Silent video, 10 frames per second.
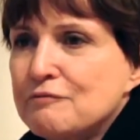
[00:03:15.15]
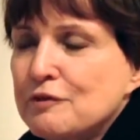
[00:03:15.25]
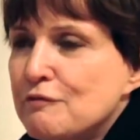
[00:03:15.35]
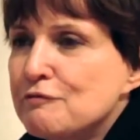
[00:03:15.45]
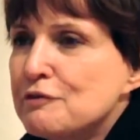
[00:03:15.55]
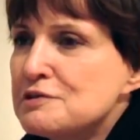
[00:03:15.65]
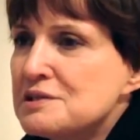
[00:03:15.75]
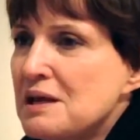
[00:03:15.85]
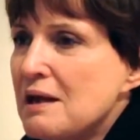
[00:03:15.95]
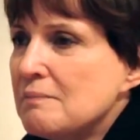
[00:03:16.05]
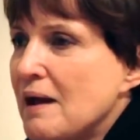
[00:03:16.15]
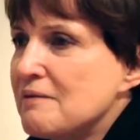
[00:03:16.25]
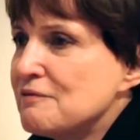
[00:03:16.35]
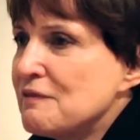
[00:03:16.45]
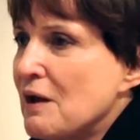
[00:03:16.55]
for the first time
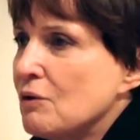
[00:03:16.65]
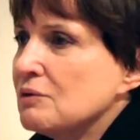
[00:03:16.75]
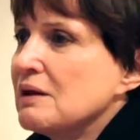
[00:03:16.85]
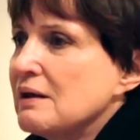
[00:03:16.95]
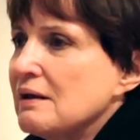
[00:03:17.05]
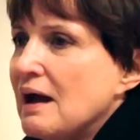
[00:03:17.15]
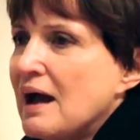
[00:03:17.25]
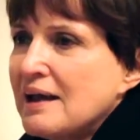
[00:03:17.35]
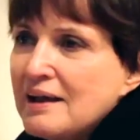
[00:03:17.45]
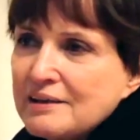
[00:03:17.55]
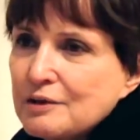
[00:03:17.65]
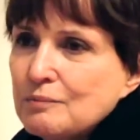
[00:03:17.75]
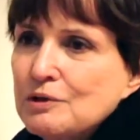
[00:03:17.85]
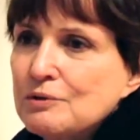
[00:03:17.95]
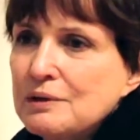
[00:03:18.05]
I felt I had
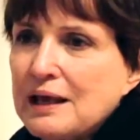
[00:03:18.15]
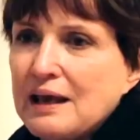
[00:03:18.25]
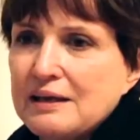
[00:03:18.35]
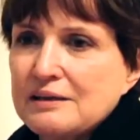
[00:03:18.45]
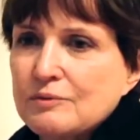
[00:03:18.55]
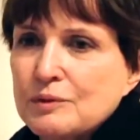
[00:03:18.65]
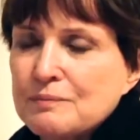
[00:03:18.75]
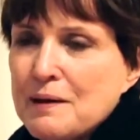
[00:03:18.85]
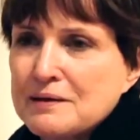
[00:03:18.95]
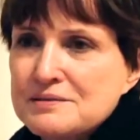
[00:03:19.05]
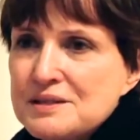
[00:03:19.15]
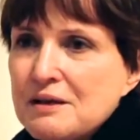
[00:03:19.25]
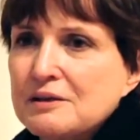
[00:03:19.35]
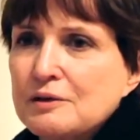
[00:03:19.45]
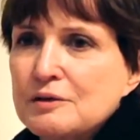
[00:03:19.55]
communicated with my
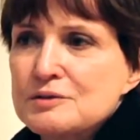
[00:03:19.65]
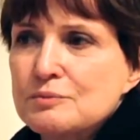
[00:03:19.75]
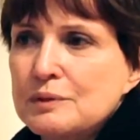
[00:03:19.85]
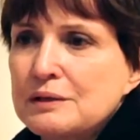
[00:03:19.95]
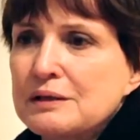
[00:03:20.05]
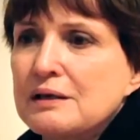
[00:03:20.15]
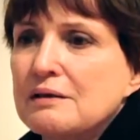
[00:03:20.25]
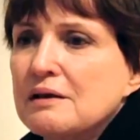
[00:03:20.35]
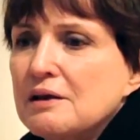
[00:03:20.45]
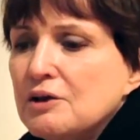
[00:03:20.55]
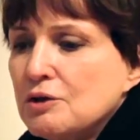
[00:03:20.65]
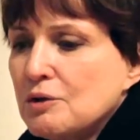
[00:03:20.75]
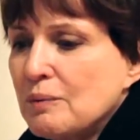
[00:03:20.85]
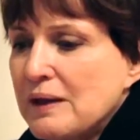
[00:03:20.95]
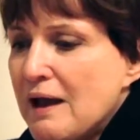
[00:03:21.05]
son. And it's really, you
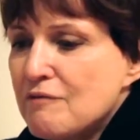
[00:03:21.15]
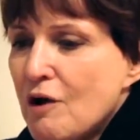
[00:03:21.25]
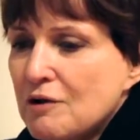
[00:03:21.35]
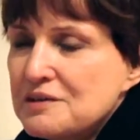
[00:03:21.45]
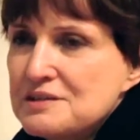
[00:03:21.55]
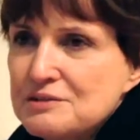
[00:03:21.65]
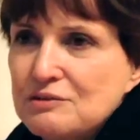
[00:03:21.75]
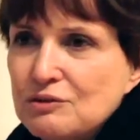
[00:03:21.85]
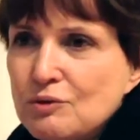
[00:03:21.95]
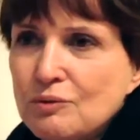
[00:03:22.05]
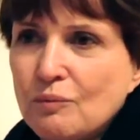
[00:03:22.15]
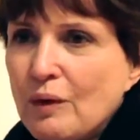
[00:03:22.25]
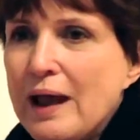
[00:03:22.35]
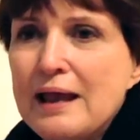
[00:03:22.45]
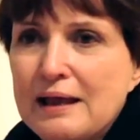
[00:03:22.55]
know, we have all these new
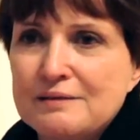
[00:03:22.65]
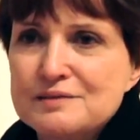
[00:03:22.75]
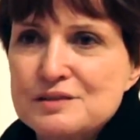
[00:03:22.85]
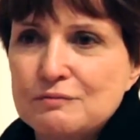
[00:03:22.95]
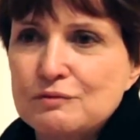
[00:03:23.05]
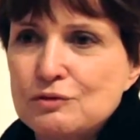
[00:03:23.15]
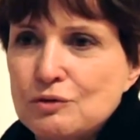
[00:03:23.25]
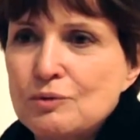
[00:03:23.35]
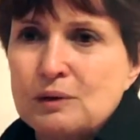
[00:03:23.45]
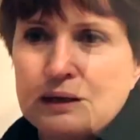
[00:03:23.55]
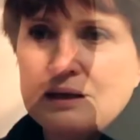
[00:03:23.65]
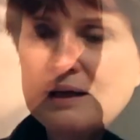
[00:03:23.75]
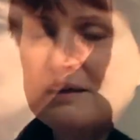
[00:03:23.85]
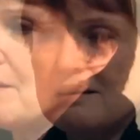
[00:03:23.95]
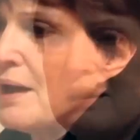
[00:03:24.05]
ways of doing
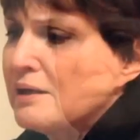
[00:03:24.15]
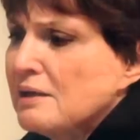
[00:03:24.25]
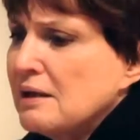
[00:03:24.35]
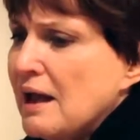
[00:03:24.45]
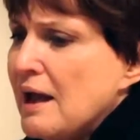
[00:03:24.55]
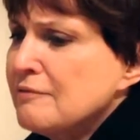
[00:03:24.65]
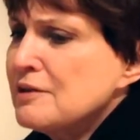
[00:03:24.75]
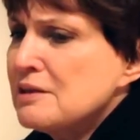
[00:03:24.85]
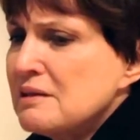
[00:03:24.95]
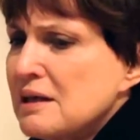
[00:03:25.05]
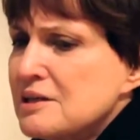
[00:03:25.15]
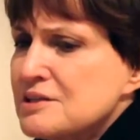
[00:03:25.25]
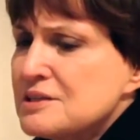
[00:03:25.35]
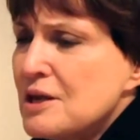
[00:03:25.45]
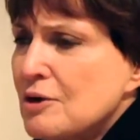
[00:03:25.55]
it, but everything
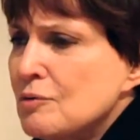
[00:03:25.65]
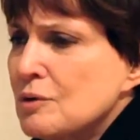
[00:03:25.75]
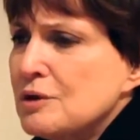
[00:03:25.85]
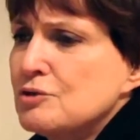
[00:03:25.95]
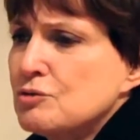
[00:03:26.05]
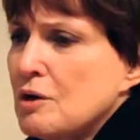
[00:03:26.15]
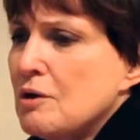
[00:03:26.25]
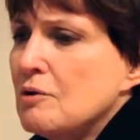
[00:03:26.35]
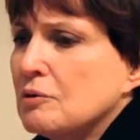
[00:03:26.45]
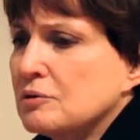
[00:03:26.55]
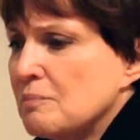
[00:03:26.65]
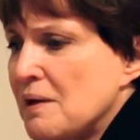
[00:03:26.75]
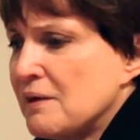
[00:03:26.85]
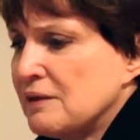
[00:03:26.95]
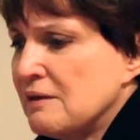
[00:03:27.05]
is so controlled
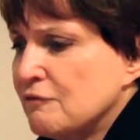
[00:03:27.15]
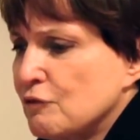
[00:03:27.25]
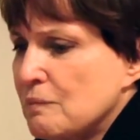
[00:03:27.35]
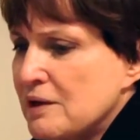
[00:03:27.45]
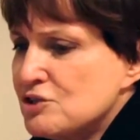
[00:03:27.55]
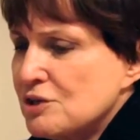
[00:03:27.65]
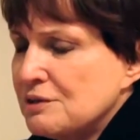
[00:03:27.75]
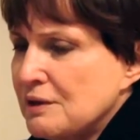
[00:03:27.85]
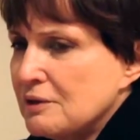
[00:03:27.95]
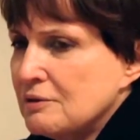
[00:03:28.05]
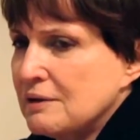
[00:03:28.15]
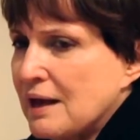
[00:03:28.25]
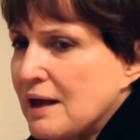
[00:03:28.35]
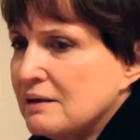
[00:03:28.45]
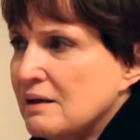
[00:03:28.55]
about the information that you
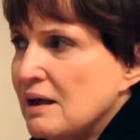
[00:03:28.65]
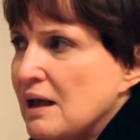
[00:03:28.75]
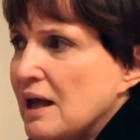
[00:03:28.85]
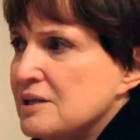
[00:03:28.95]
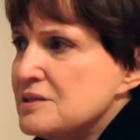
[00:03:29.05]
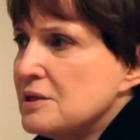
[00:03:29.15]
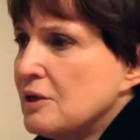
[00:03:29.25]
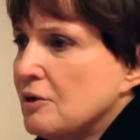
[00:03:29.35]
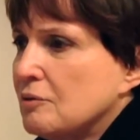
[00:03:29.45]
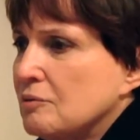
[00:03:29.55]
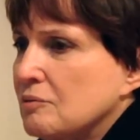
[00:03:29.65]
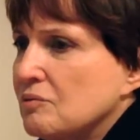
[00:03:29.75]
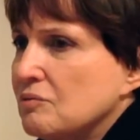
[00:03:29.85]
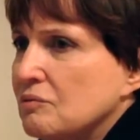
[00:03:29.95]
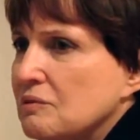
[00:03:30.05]
get. And so
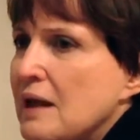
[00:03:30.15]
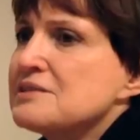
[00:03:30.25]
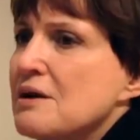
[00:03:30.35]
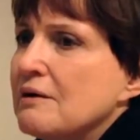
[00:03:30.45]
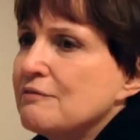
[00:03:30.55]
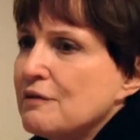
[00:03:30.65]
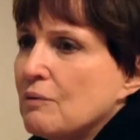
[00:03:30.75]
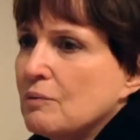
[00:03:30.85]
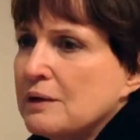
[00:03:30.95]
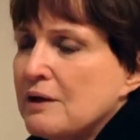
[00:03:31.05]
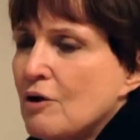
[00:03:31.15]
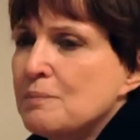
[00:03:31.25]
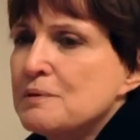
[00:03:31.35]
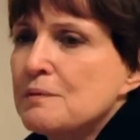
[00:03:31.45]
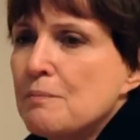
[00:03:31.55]
that's how I felt when I
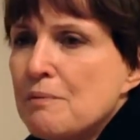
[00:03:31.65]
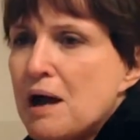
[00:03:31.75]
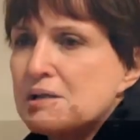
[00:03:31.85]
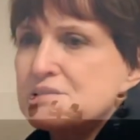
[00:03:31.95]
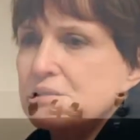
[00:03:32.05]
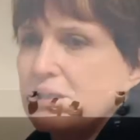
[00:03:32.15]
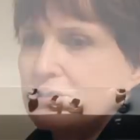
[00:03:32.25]
opened up the box and I